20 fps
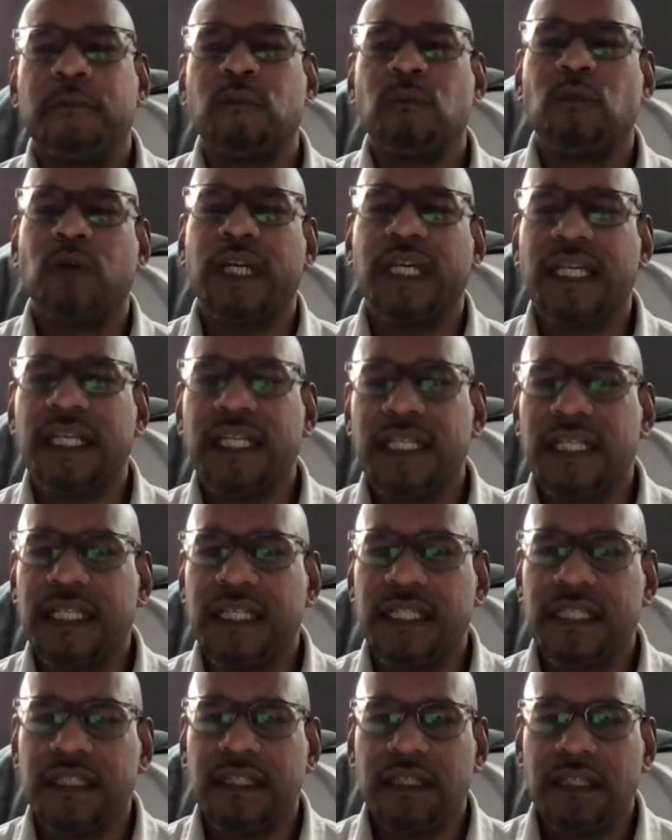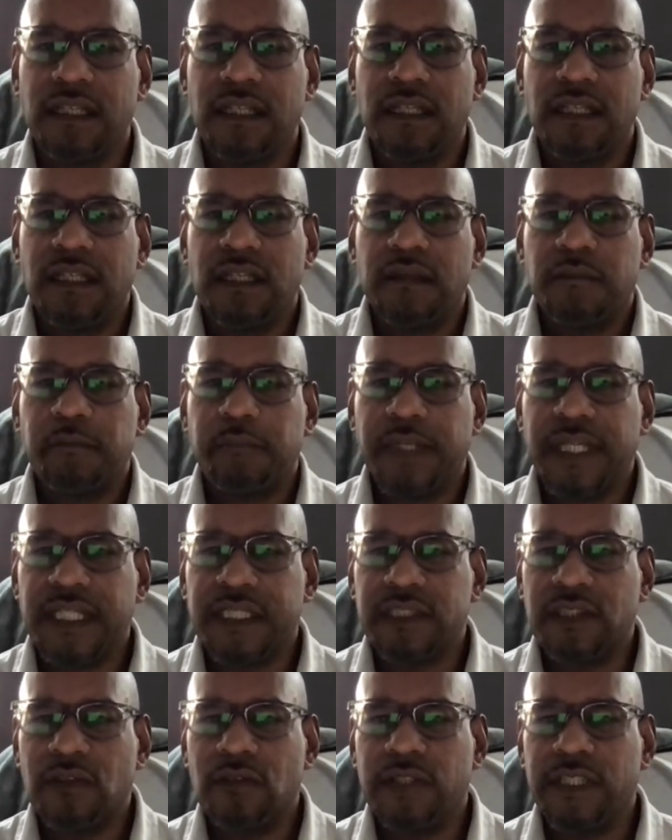We
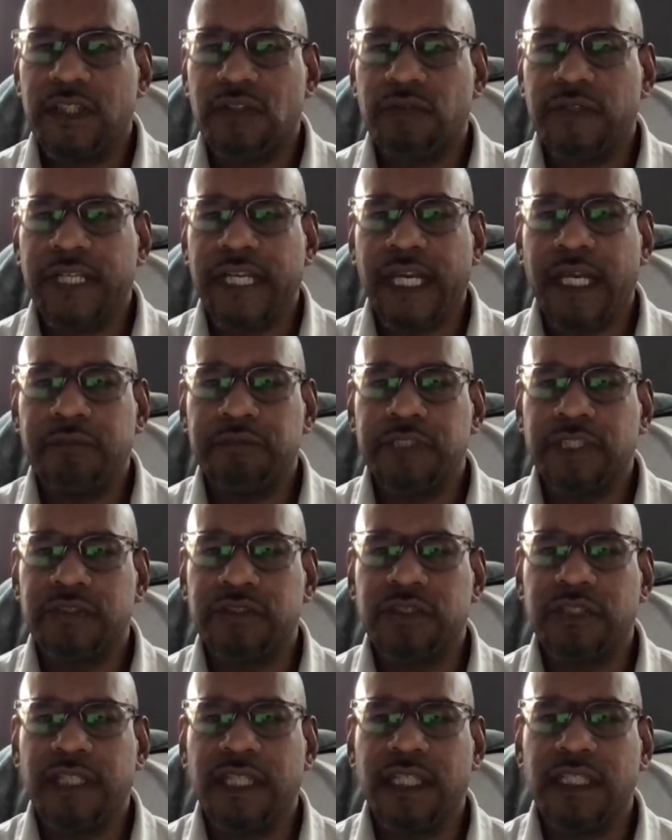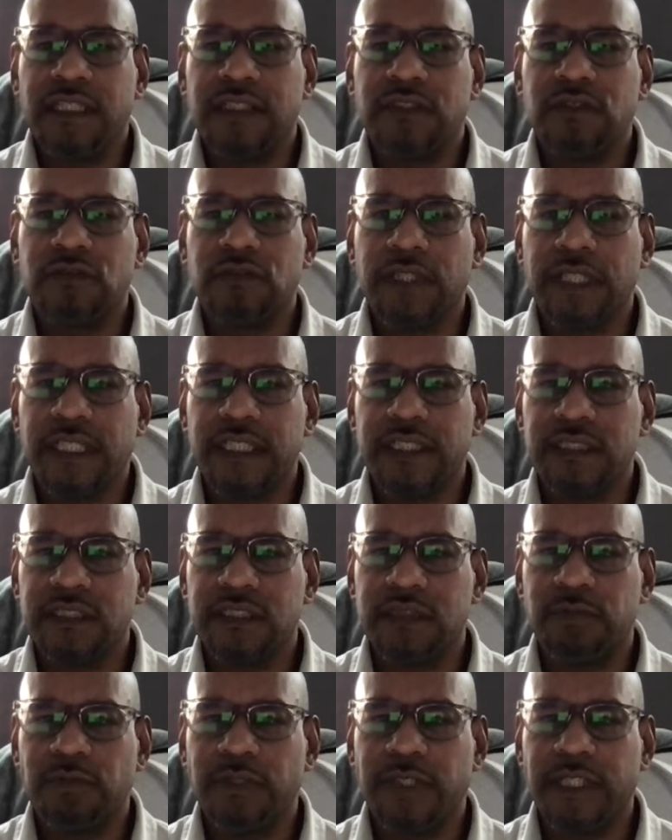picked only three games yesterday, two against the
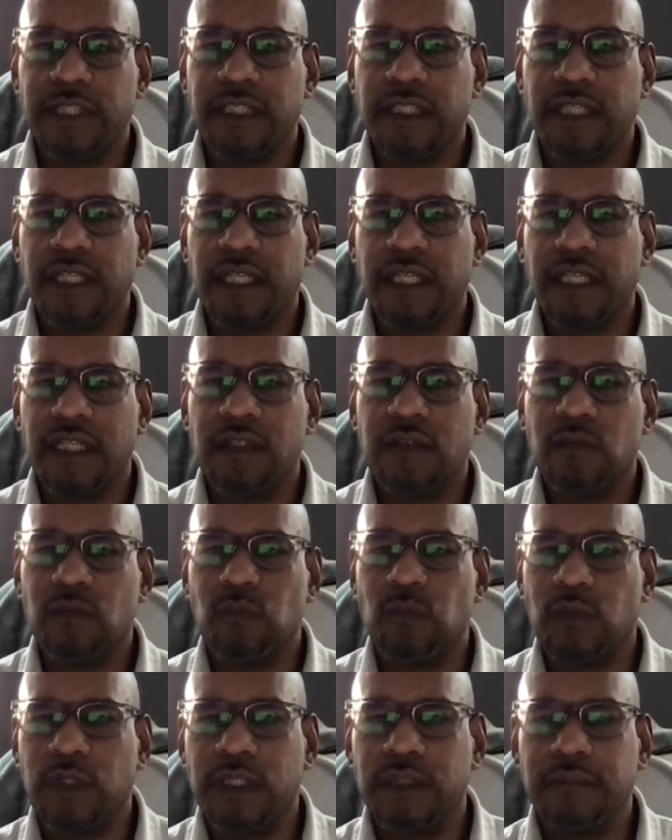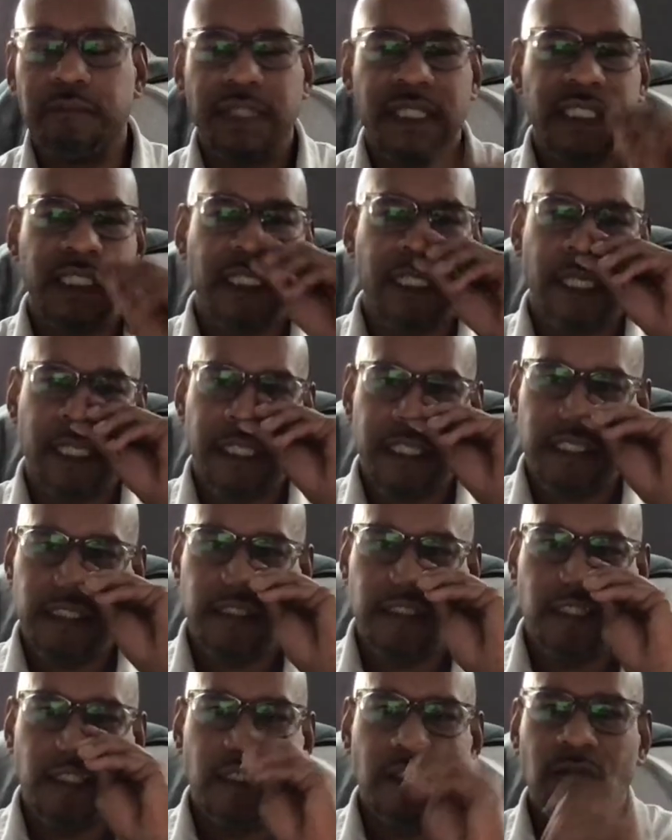spread and one money line.
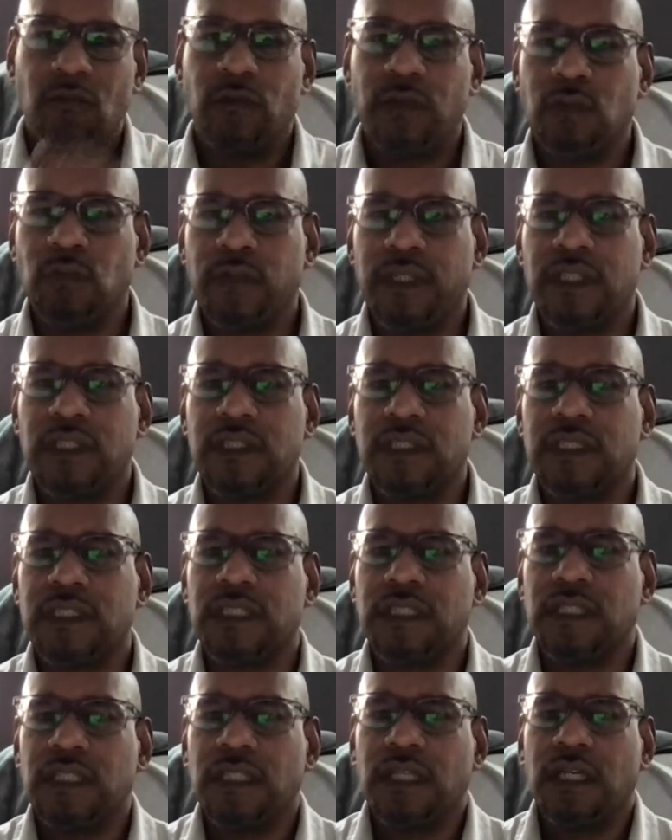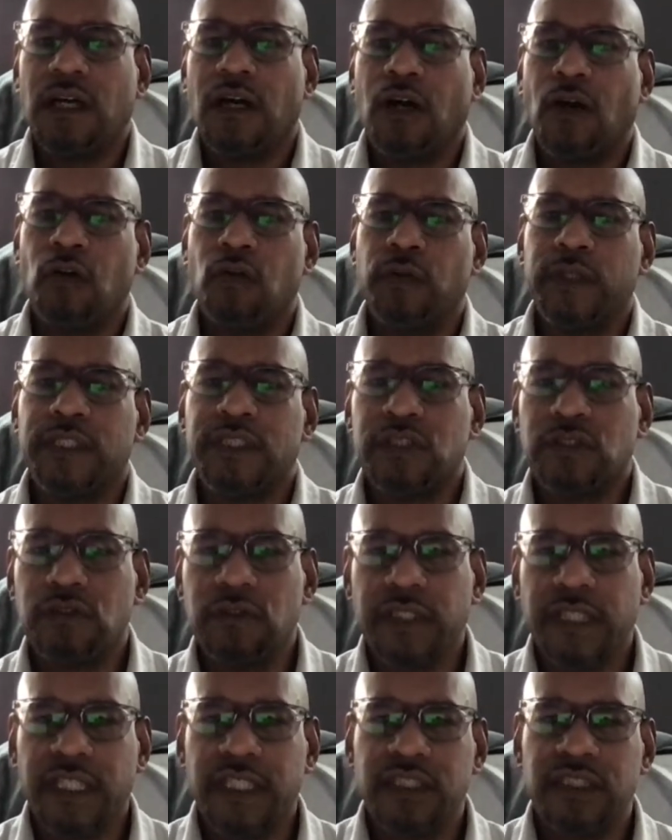We went 0-2
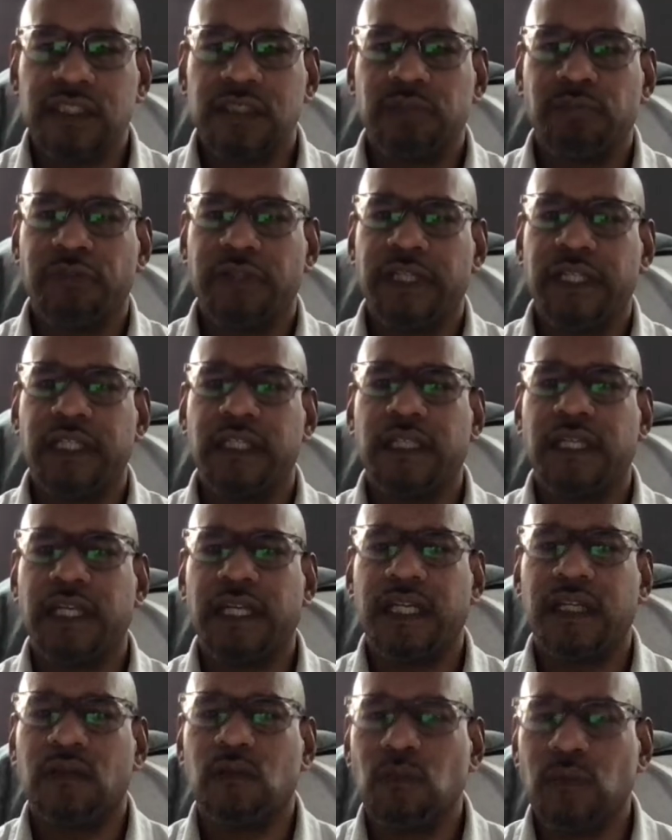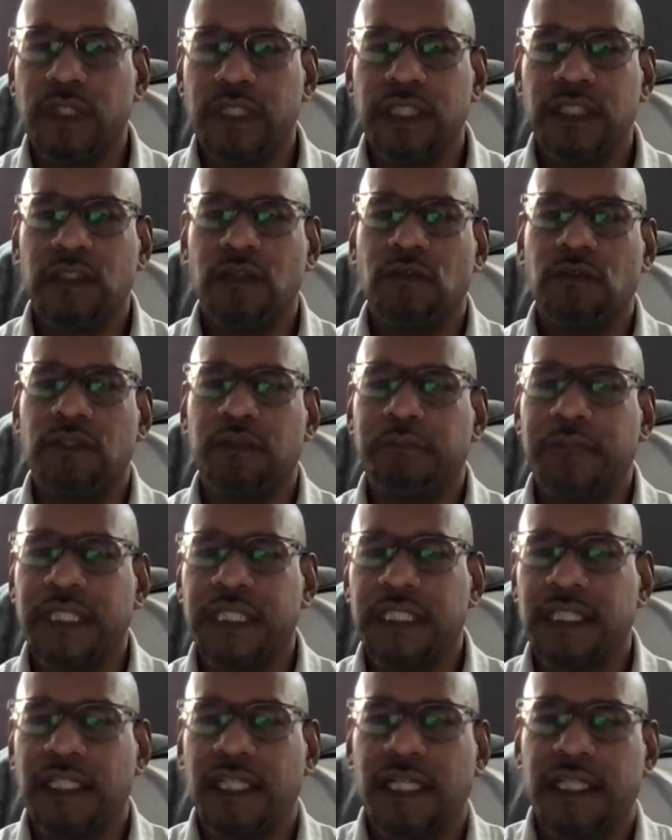against the spread and 1-0 on the
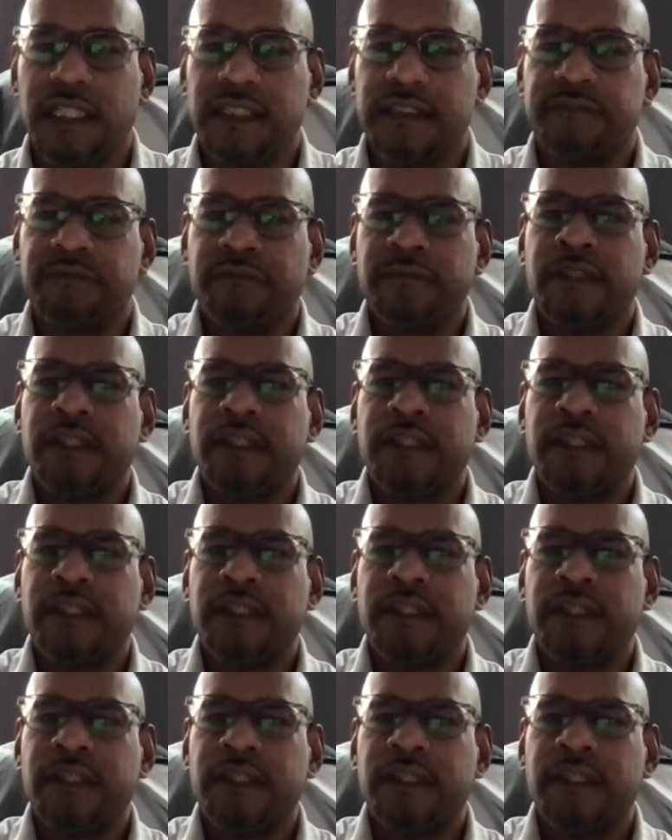money line.